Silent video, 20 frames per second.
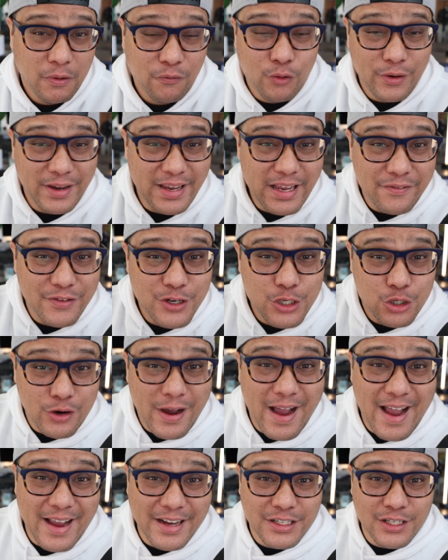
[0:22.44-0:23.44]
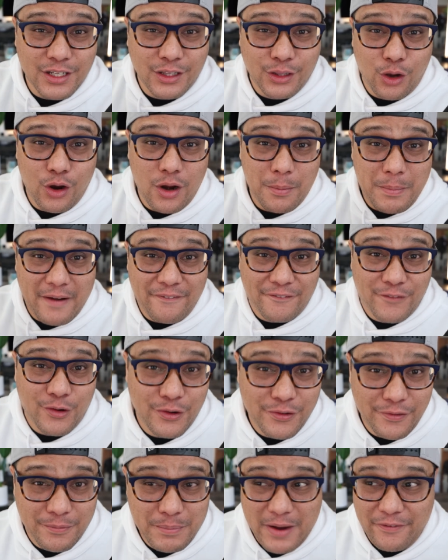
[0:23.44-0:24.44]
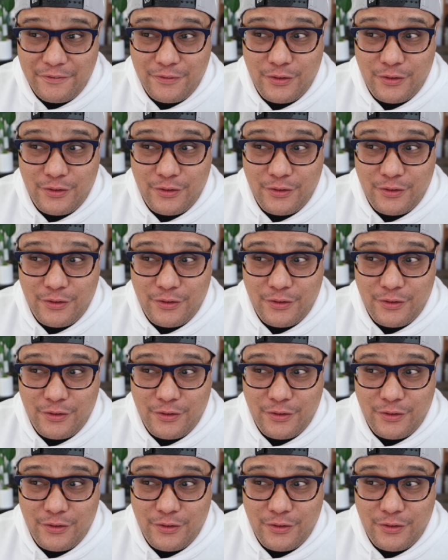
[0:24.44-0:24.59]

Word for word: before even trying to learn my my